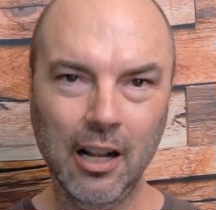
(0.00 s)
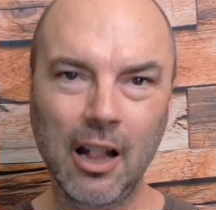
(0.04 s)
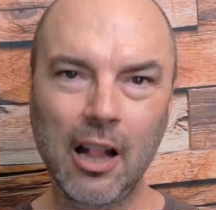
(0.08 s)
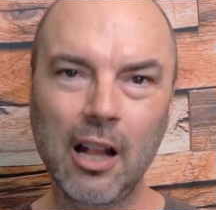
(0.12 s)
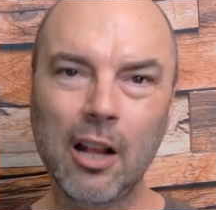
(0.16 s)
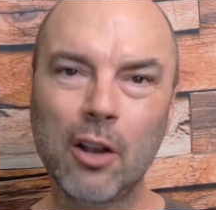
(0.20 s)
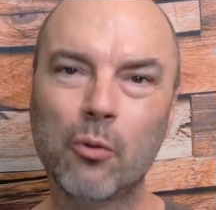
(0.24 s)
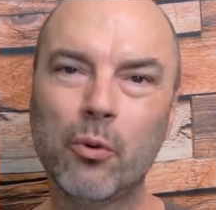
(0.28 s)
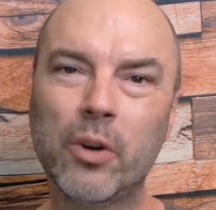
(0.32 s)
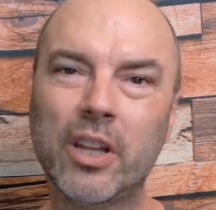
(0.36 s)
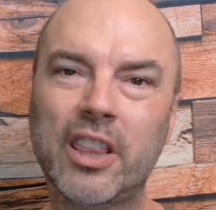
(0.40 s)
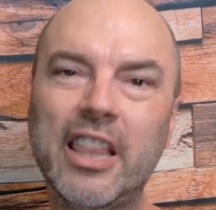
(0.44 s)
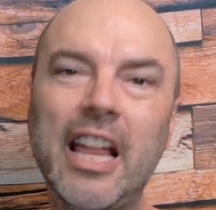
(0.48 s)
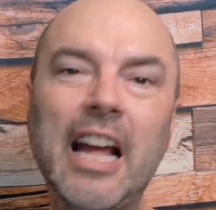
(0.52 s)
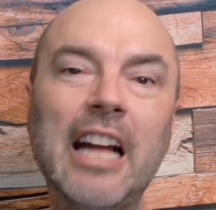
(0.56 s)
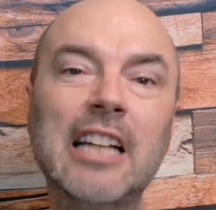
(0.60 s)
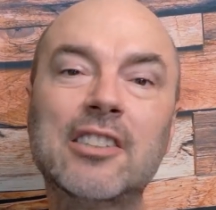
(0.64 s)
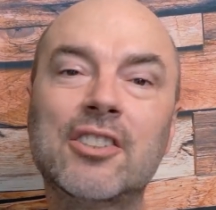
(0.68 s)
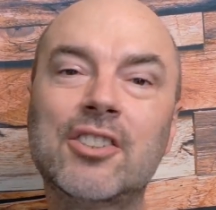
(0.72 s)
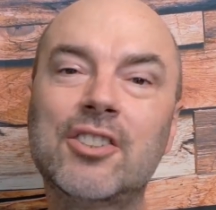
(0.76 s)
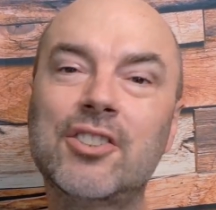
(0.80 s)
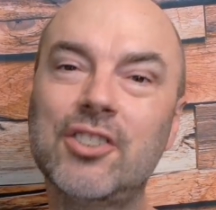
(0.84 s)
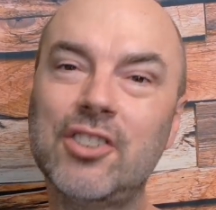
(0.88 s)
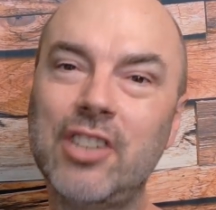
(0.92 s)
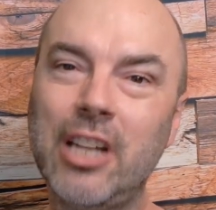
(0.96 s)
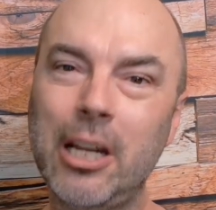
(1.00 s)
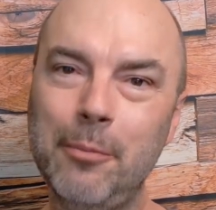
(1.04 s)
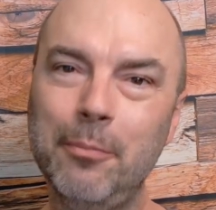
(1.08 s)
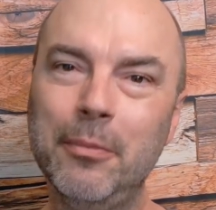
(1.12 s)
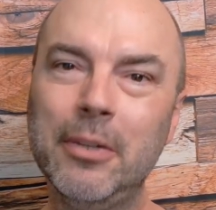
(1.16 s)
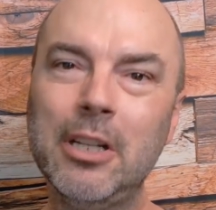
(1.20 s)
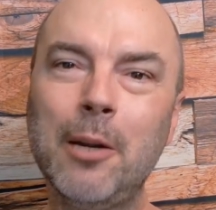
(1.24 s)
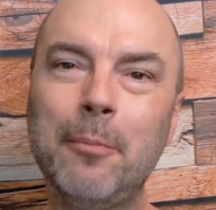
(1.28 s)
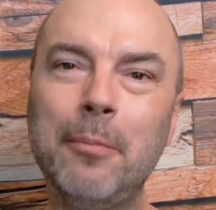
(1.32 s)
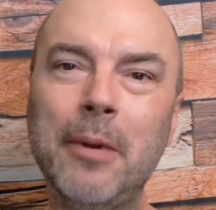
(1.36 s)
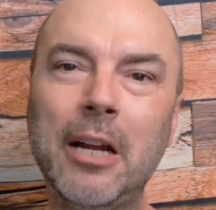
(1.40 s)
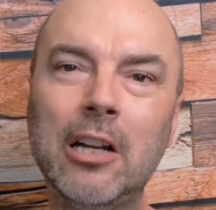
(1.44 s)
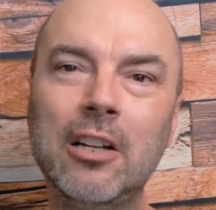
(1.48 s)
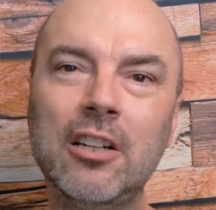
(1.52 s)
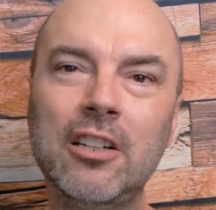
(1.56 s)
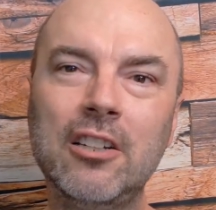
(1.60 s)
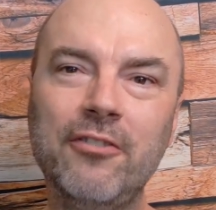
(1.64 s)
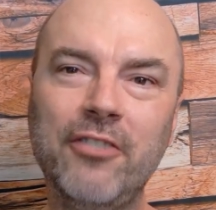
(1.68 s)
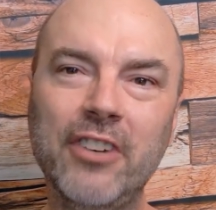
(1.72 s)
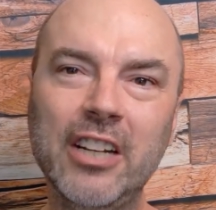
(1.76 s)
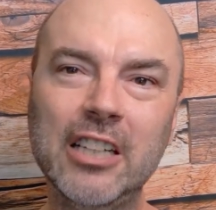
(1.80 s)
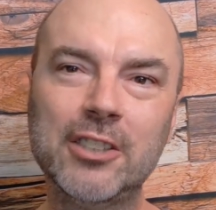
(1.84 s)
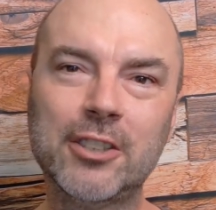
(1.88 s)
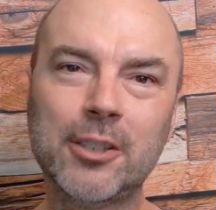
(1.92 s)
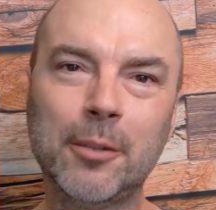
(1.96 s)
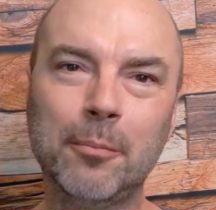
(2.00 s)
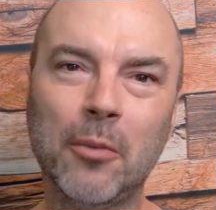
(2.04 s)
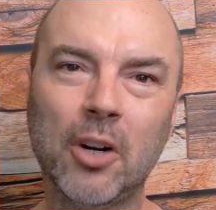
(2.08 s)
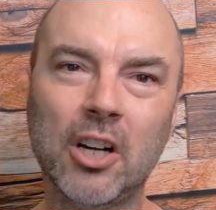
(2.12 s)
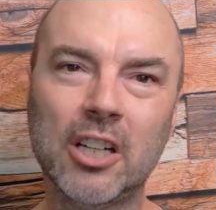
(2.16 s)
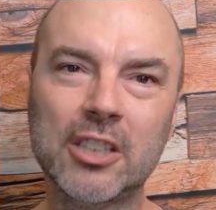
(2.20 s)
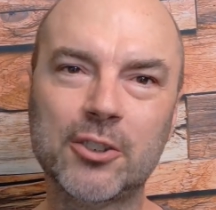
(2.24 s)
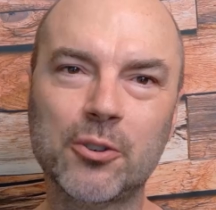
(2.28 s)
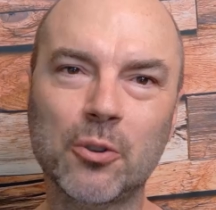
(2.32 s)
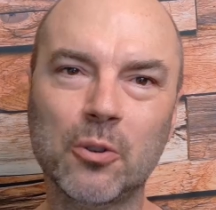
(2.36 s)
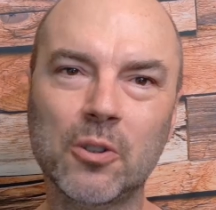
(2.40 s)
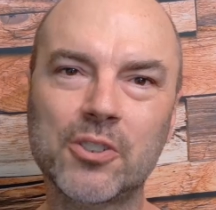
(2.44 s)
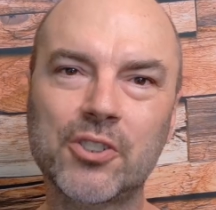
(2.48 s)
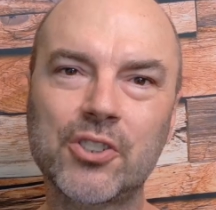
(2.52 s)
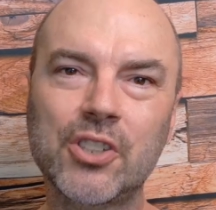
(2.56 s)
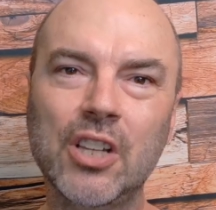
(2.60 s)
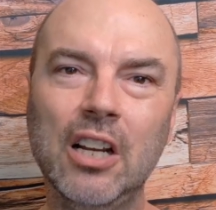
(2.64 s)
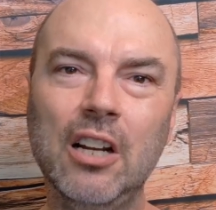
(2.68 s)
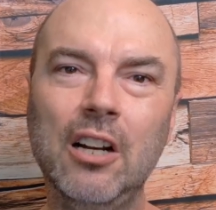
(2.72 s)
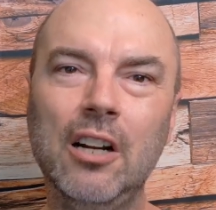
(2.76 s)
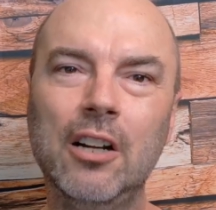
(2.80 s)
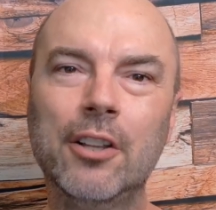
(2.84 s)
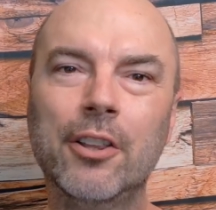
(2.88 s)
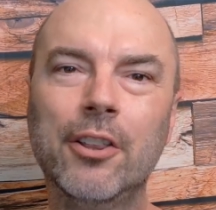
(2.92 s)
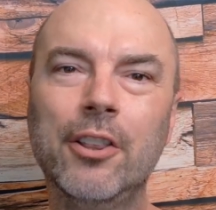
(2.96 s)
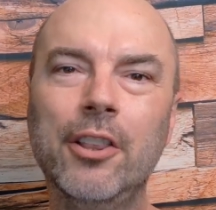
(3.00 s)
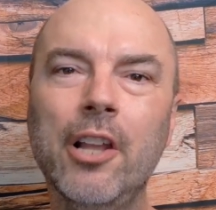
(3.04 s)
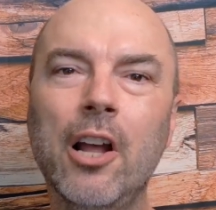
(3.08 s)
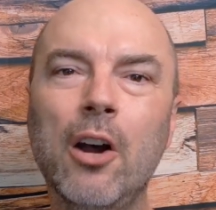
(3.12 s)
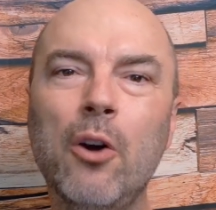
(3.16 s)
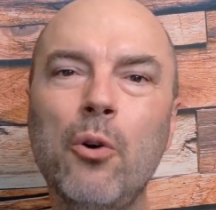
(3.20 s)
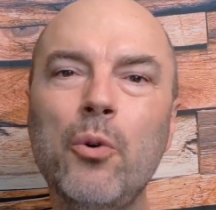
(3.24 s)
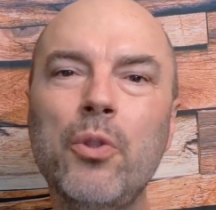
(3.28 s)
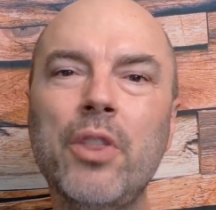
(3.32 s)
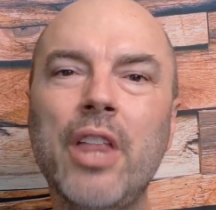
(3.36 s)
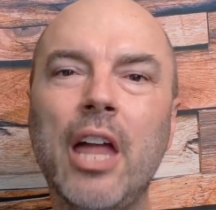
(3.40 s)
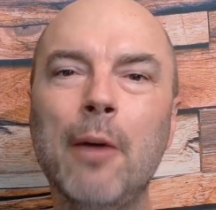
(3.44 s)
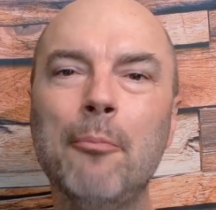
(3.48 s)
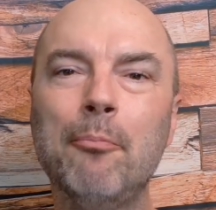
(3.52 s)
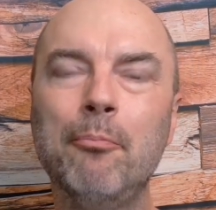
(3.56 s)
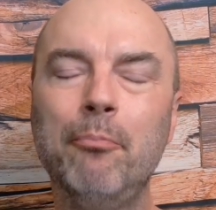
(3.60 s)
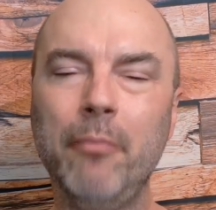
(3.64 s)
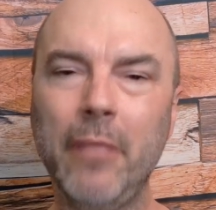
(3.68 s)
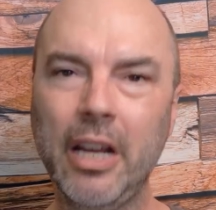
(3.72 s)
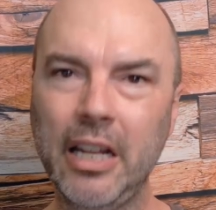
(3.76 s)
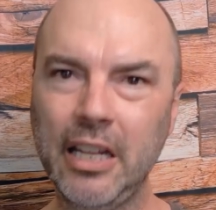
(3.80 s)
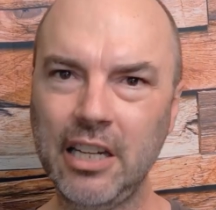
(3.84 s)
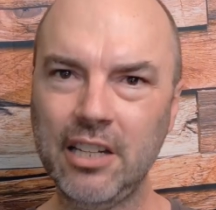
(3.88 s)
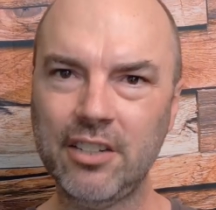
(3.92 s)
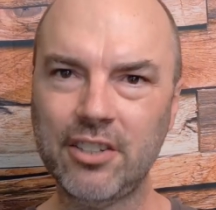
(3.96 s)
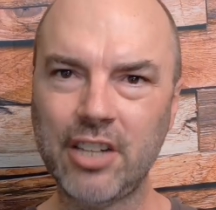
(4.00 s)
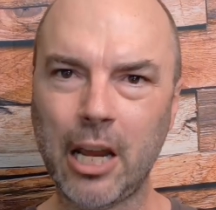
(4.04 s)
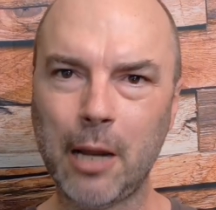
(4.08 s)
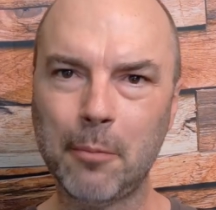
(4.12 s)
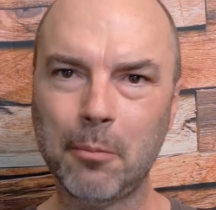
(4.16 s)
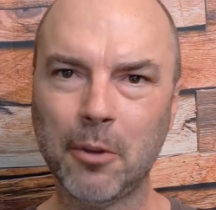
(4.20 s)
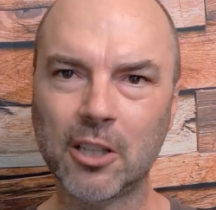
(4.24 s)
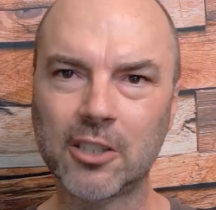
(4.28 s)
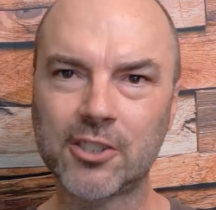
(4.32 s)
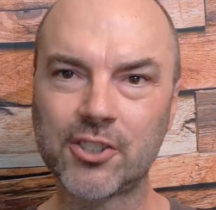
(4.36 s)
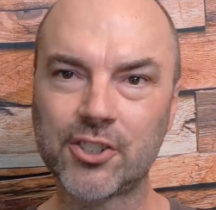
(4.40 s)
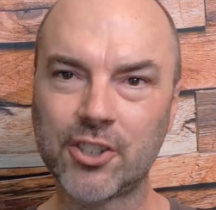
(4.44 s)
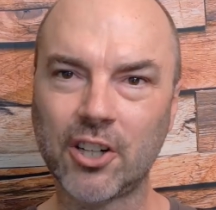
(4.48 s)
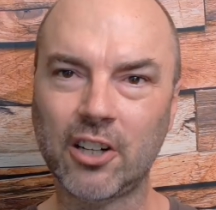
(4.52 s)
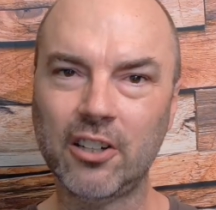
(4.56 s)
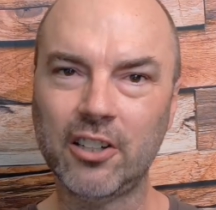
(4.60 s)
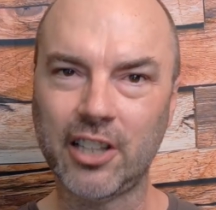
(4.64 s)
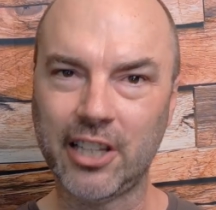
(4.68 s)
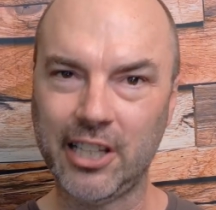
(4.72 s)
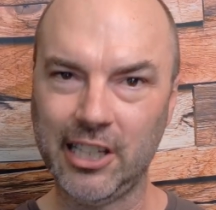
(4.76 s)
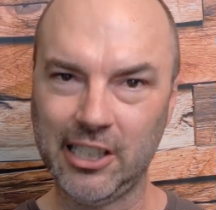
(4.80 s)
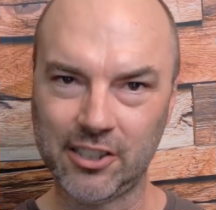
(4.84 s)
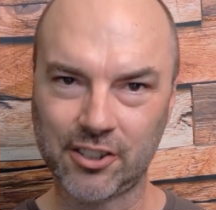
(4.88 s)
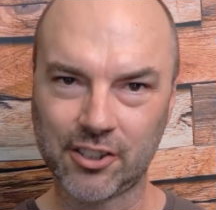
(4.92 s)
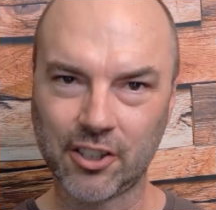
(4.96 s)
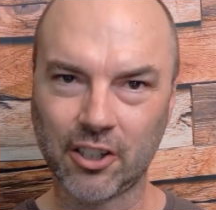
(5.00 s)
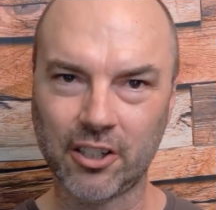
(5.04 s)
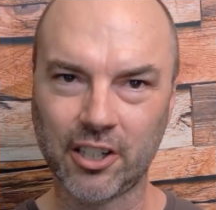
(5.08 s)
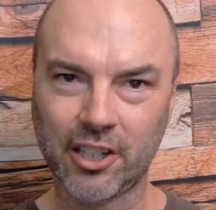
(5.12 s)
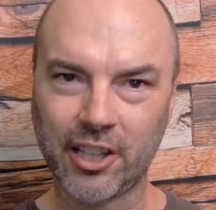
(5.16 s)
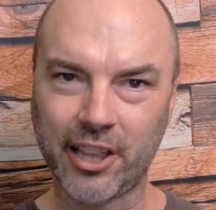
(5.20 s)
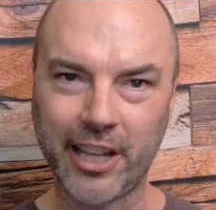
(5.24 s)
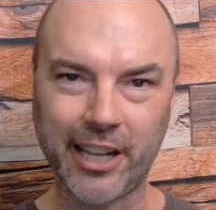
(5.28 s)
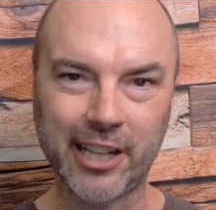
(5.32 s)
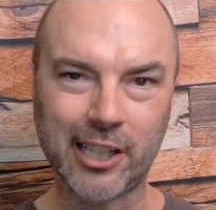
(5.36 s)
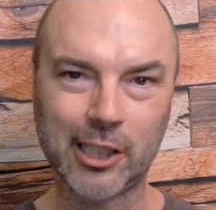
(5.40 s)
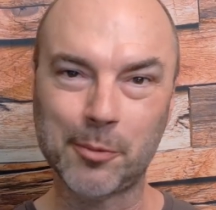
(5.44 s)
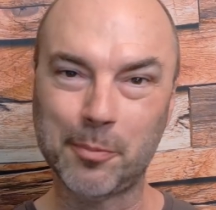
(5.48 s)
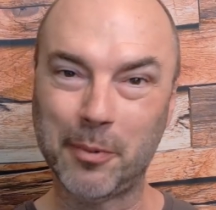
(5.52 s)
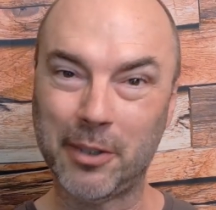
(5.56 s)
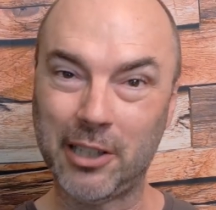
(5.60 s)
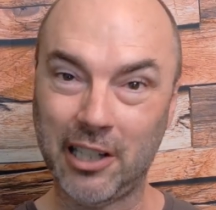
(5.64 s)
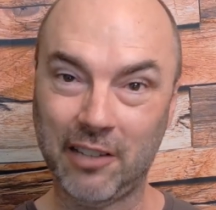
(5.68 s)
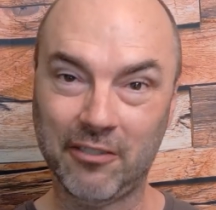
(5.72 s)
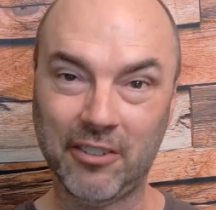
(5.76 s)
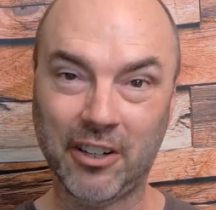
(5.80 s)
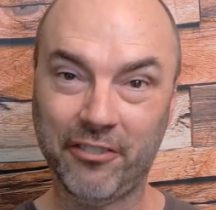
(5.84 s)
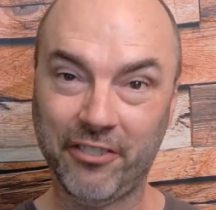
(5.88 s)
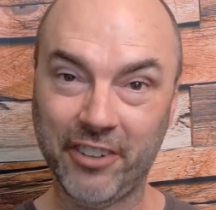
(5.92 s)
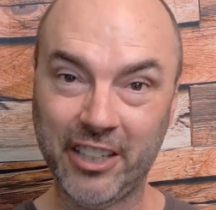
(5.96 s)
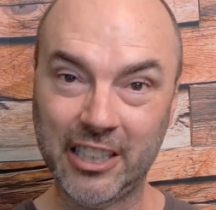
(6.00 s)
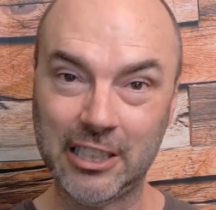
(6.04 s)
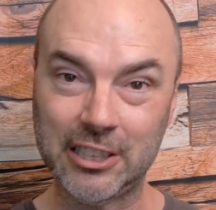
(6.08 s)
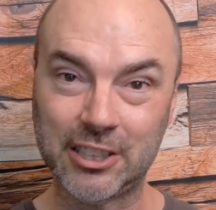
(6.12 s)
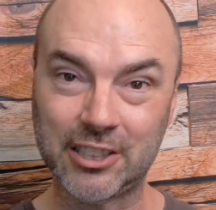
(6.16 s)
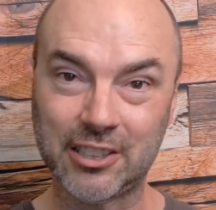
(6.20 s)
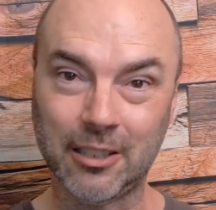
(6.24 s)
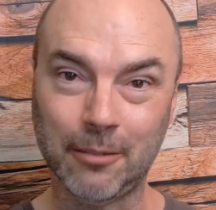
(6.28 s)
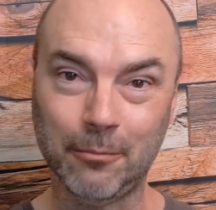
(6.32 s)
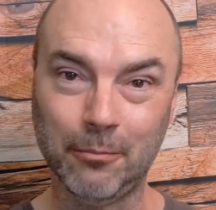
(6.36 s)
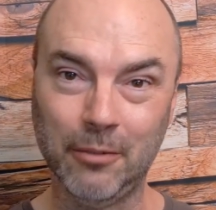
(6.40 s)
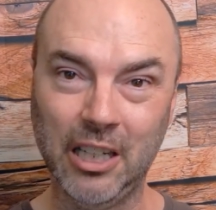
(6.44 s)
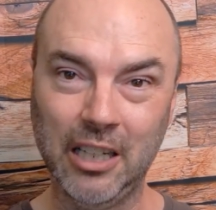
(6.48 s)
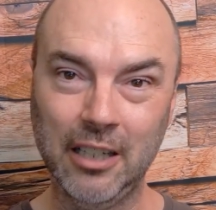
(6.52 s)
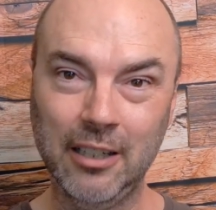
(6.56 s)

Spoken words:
With that statement about adventure modules, know that many tables start these darn things but never finish them.